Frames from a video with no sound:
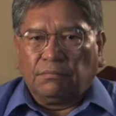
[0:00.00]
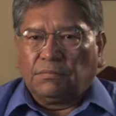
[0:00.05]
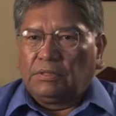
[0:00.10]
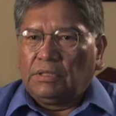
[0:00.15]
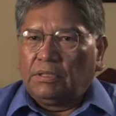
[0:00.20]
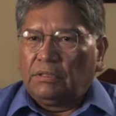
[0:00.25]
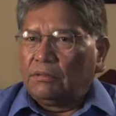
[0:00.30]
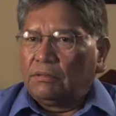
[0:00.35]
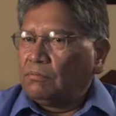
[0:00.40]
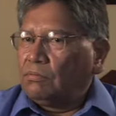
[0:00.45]

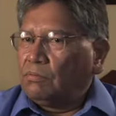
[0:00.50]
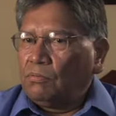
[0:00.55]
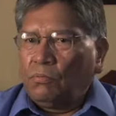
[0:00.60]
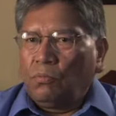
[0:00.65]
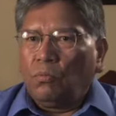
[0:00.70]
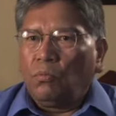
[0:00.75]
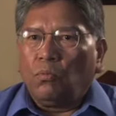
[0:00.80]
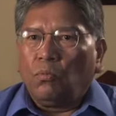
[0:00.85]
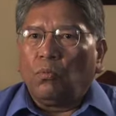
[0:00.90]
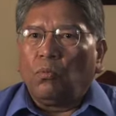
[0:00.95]
you know,
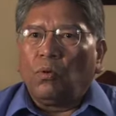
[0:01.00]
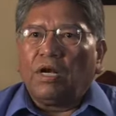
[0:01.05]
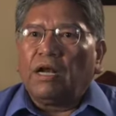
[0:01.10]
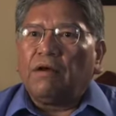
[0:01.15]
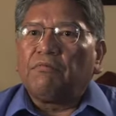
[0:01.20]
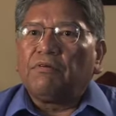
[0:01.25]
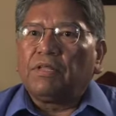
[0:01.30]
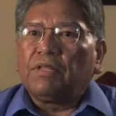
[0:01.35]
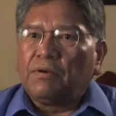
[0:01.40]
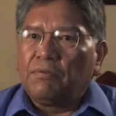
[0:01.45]

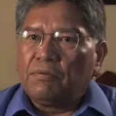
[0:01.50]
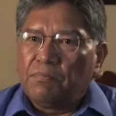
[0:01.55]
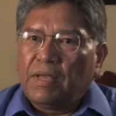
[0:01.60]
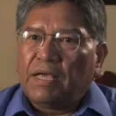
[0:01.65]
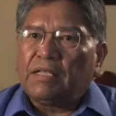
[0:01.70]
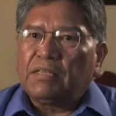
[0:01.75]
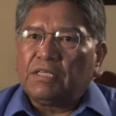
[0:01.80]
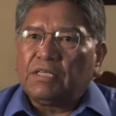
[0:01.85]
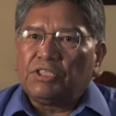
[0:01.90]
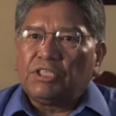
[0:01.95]
whatever. They would
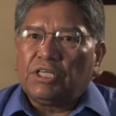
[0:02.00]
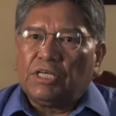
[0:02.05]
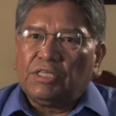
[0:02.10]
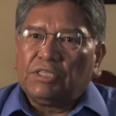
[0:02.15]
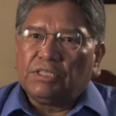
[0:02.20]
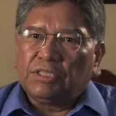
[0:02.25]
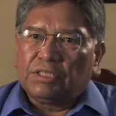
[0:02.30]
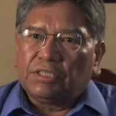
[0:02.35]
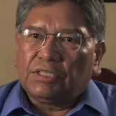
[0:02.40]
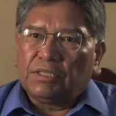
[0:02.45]
make the
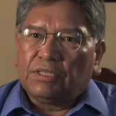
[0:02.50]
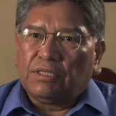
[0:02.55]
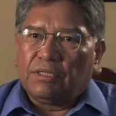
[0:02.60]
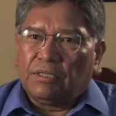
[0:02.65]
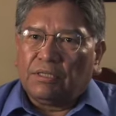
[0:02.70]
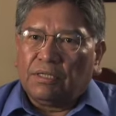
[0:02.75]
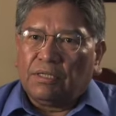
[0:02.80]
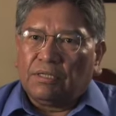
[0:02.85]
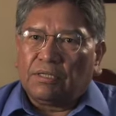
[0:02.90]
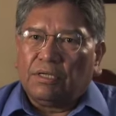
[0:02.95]
changes
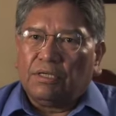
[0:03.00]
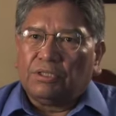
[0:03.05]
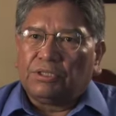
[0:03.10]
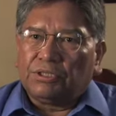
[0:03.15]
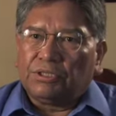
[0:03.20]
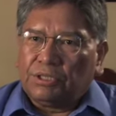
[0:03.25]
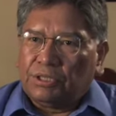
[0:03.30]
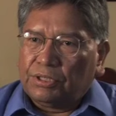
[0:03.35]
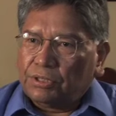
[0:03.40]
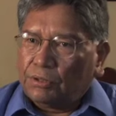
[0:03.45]
in their
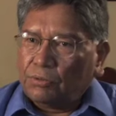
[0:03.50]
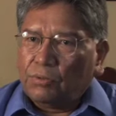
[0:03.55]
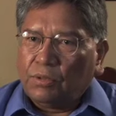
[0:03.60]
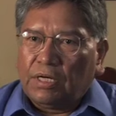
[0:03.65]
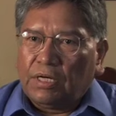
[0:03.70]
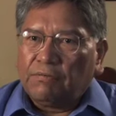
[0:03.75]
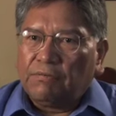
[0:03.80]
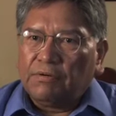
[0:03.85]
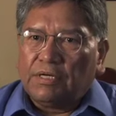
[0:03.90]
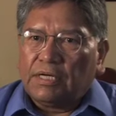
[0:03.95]
cultures or
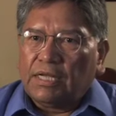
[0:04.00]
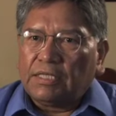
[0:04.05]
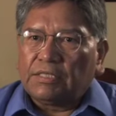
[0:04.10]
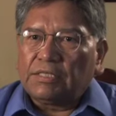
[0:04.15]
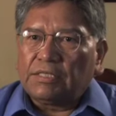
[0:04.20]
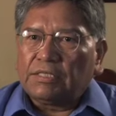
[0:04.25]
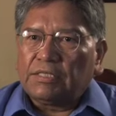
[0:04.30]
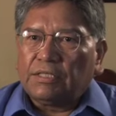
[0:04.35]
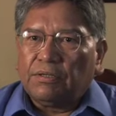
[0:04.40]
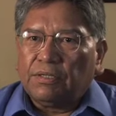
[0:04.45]
whatever it
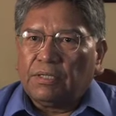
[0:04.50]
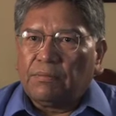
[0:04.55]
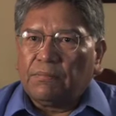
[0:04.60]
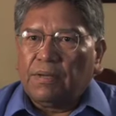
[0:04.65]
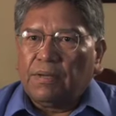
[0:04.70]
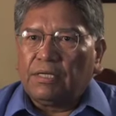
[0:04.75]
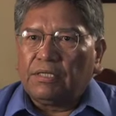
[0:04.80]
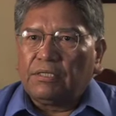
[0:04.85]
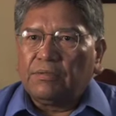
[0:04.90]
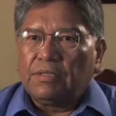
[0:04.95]
necessary to
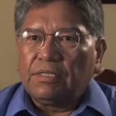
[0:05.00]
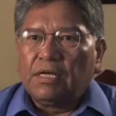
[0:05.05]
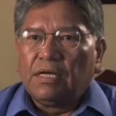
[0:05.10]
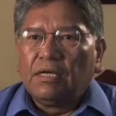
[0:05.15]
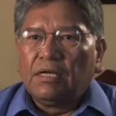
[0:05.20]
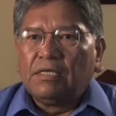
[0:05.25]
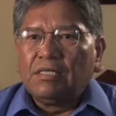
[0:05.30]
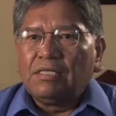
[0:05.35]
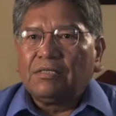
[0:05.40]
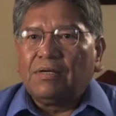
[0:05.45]
make to
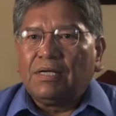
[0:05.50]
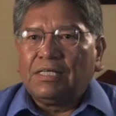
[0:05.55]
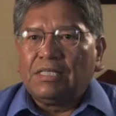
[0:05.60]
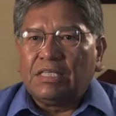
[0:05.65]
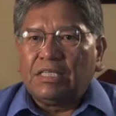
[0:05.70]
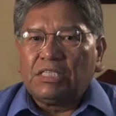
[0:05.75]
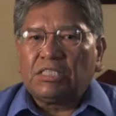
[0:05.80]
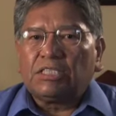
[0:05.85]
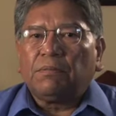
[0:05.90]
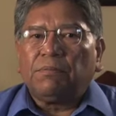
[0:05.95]

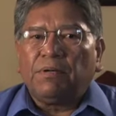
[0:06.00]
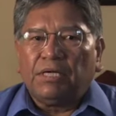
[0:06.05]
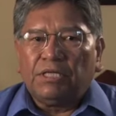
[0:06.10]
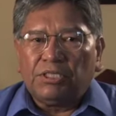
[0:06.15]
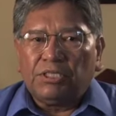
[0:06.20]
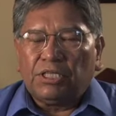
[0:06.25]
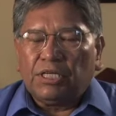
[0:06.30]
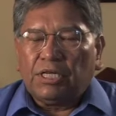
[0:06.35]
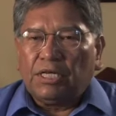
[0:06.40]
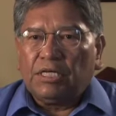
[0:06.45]
anticipate
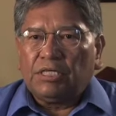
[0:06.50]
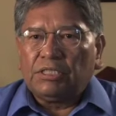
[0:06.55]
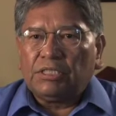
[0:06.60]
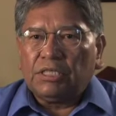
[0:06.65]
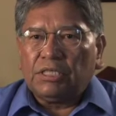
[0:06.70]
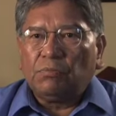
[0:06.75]
change.